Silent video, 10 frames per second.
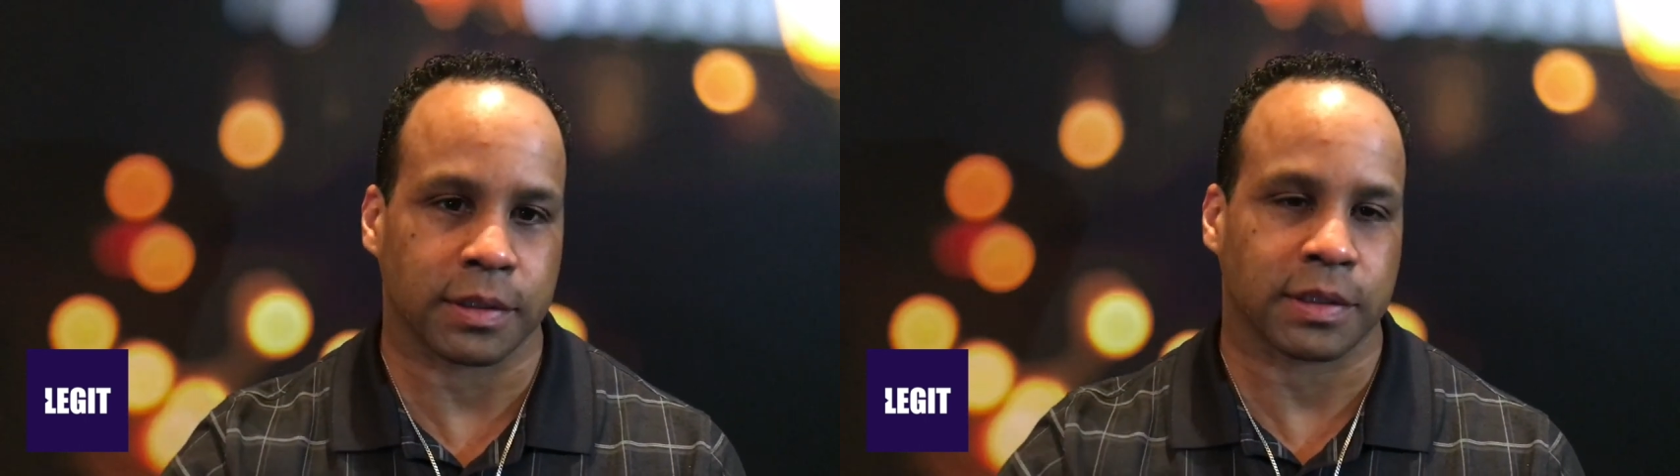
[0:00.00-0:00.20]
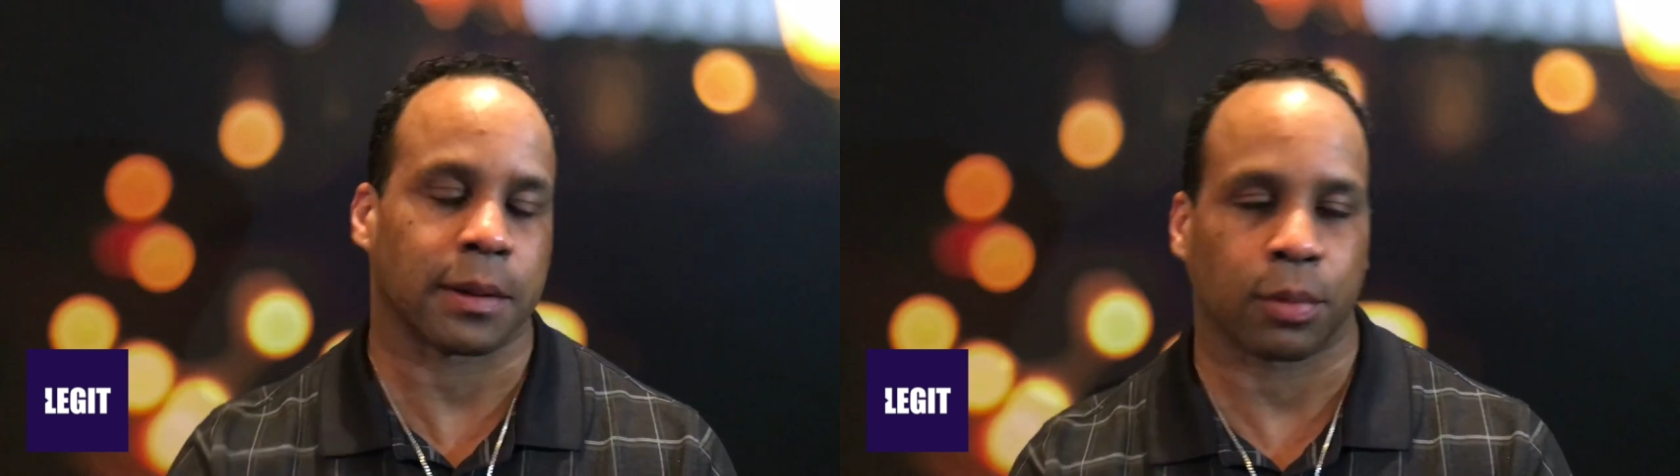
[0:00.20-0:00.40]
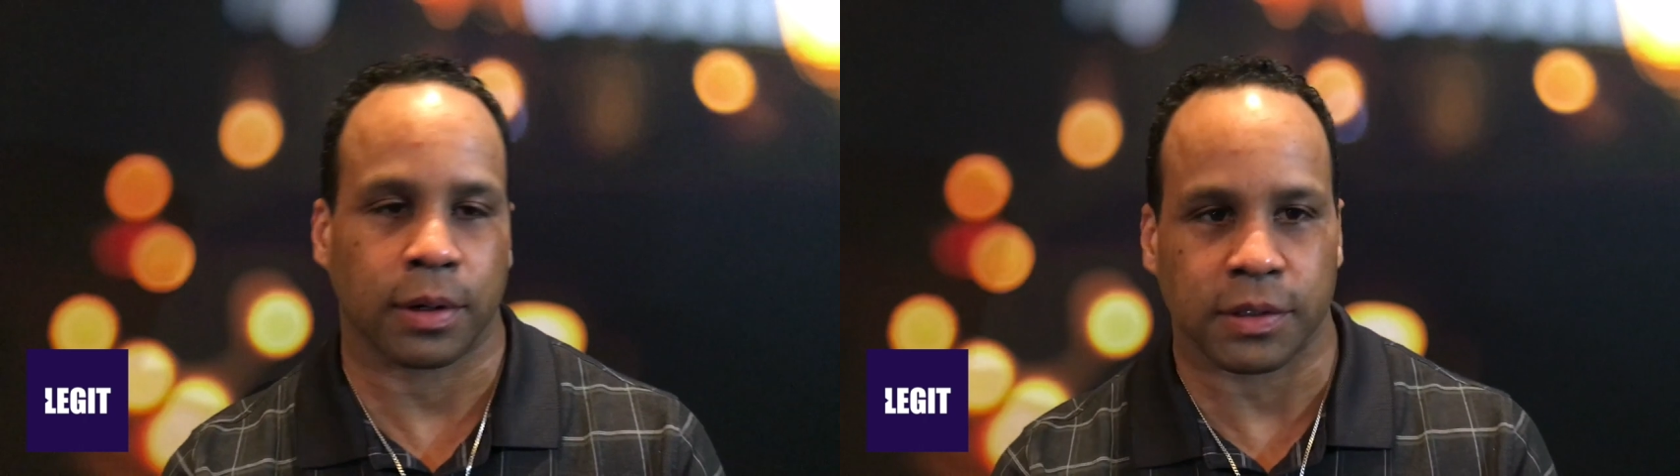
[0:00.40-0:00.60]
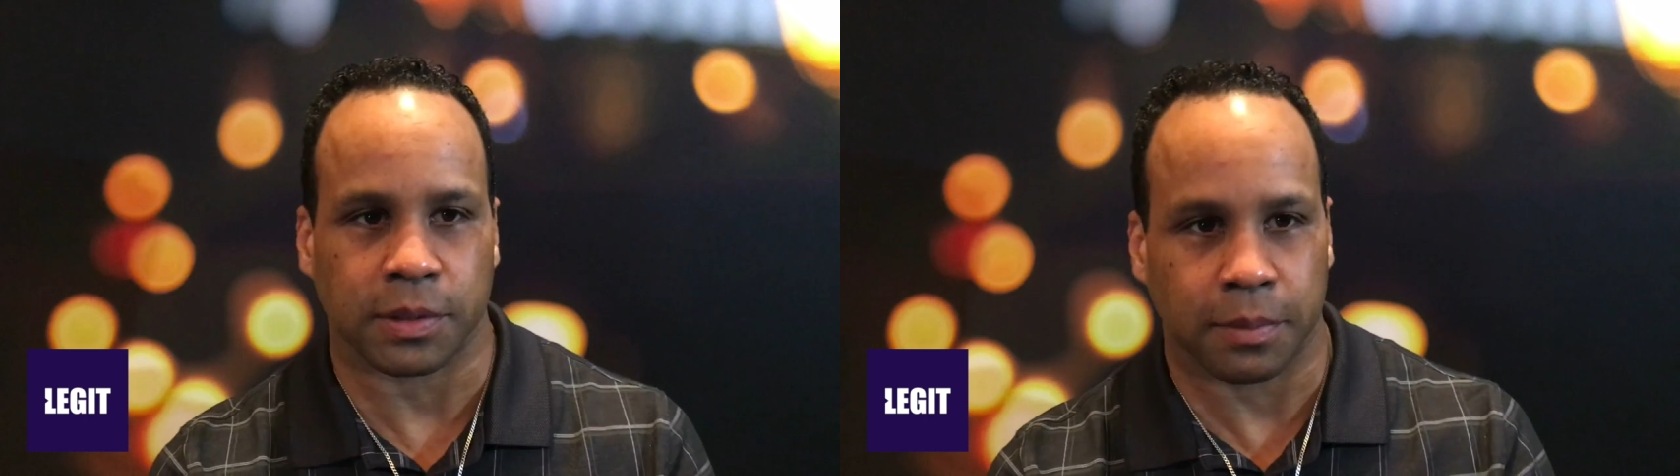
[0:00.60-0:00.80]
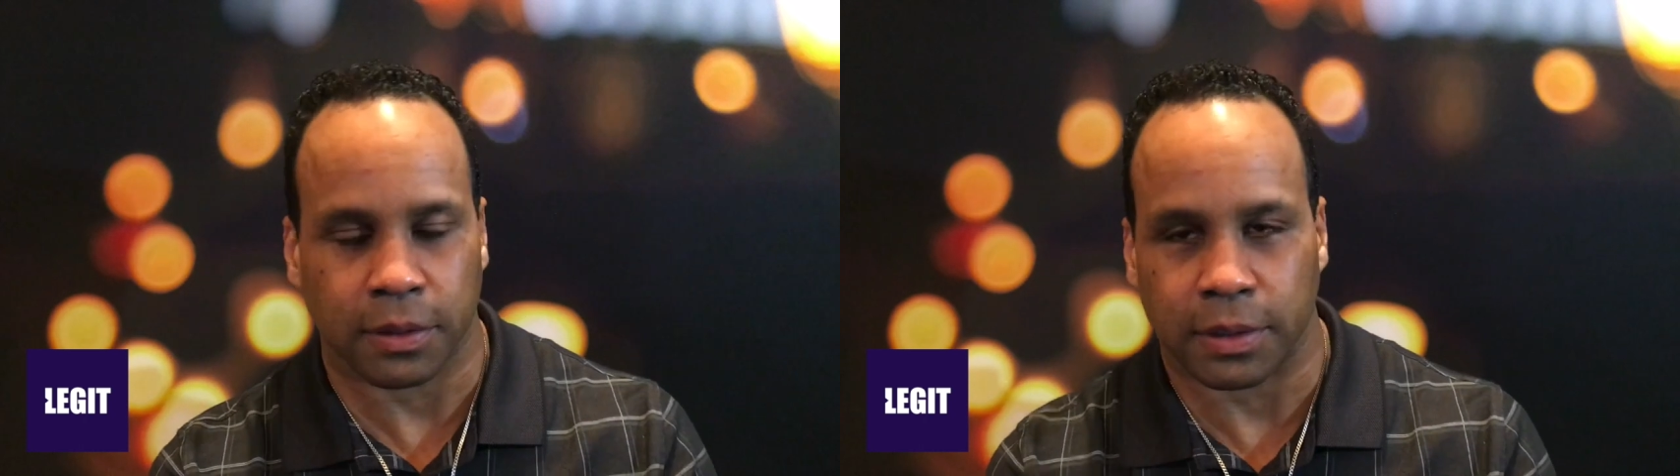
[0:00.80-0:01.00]
Sandpoint
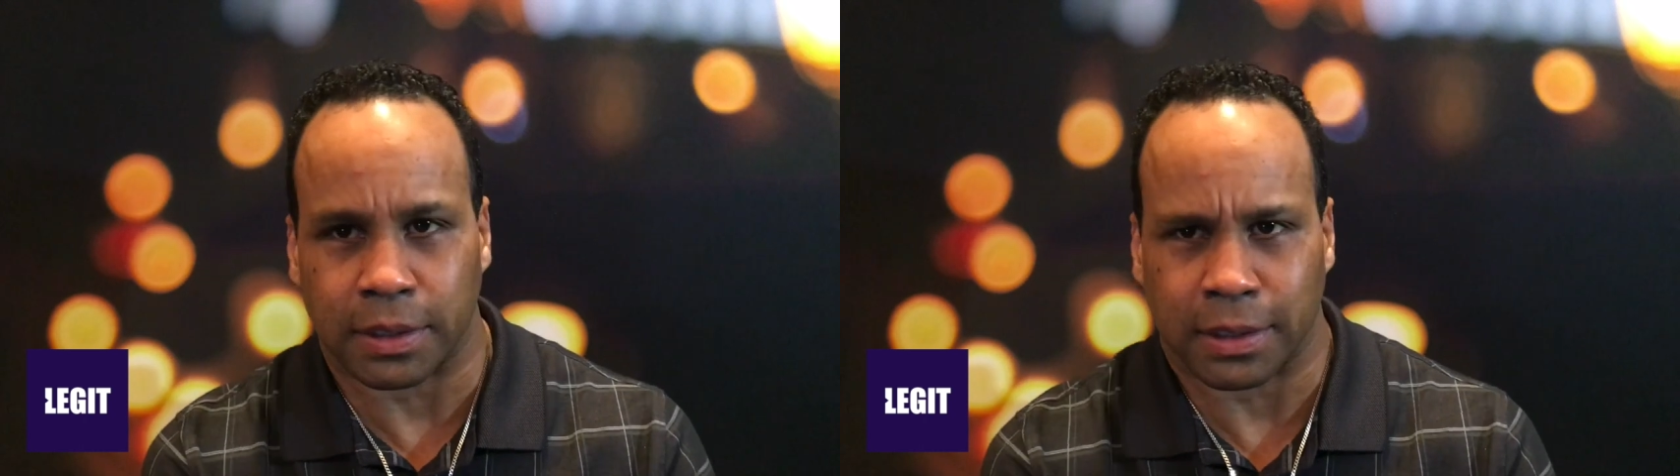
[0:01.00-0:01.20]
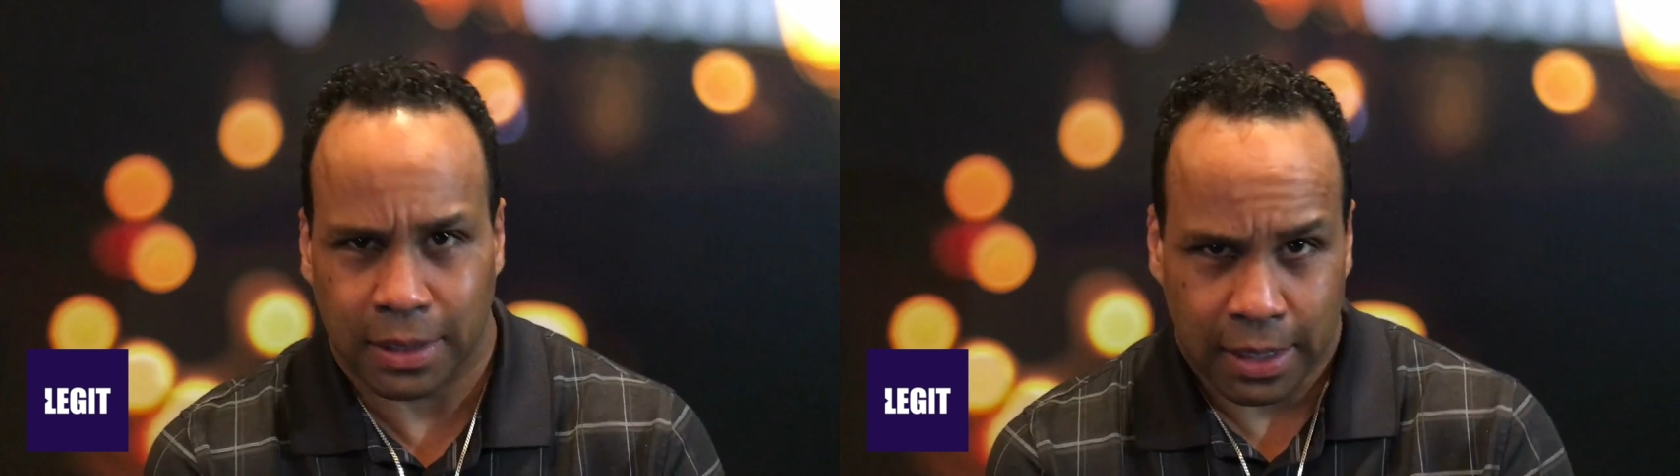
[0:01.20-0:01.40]
isn't Middleton,